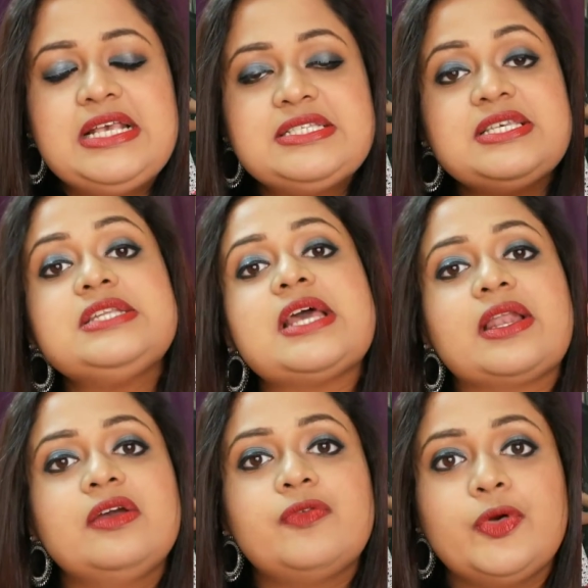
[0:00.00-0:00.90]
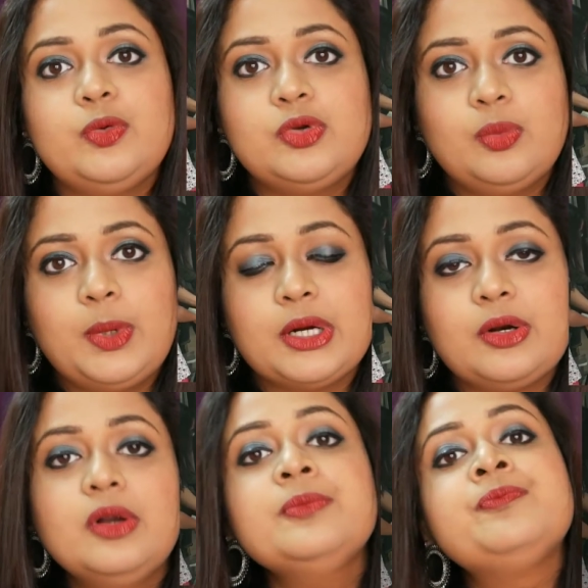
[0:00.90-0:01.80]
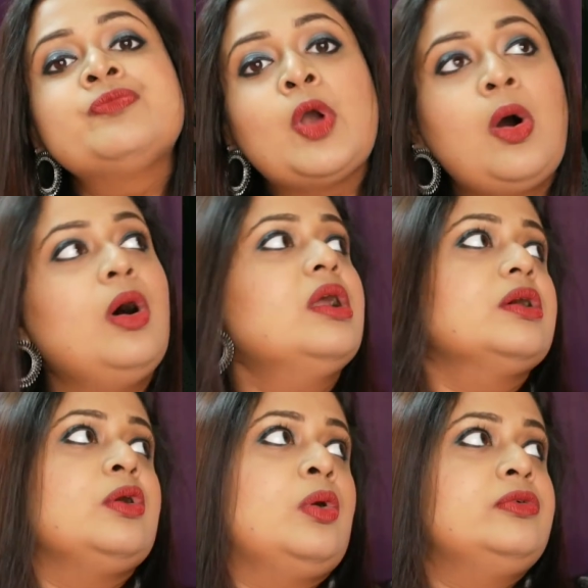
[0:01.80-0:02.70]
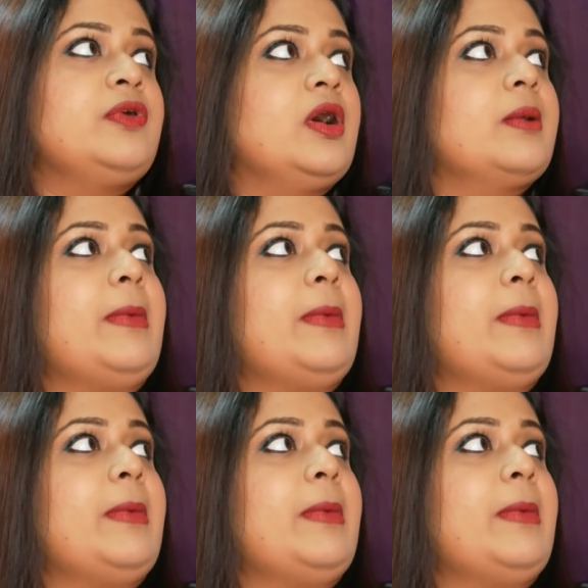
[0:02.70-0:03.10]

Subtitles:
easy technique for you to work on. Or go for a